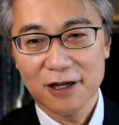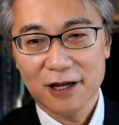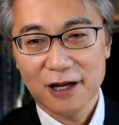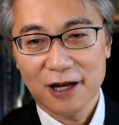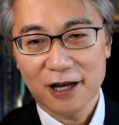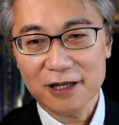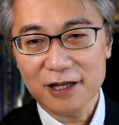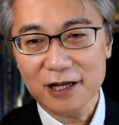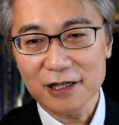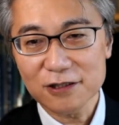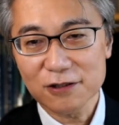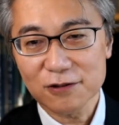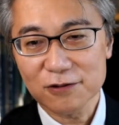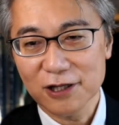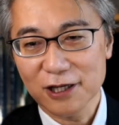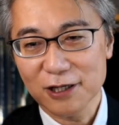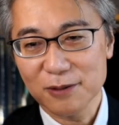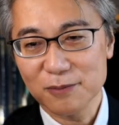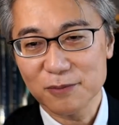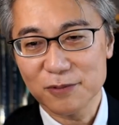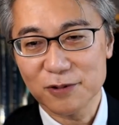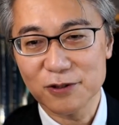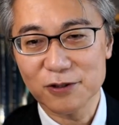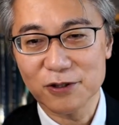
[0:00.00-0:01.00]
I can't
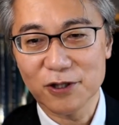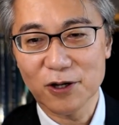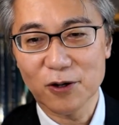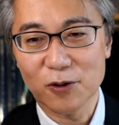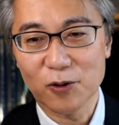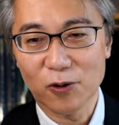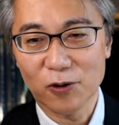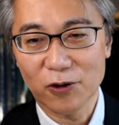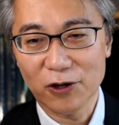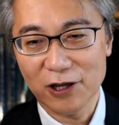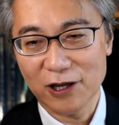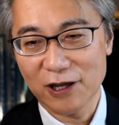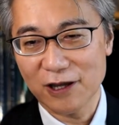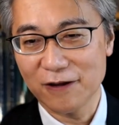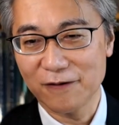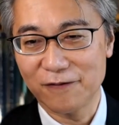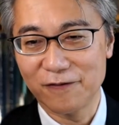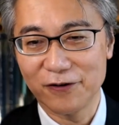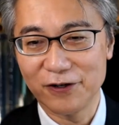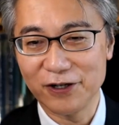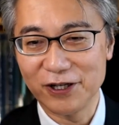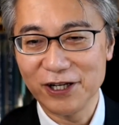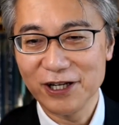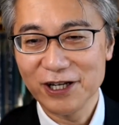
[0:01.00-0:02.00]
claim to know
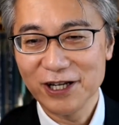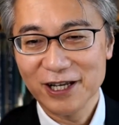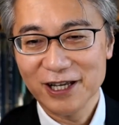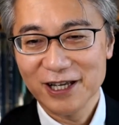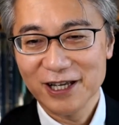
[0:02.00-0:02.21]
every,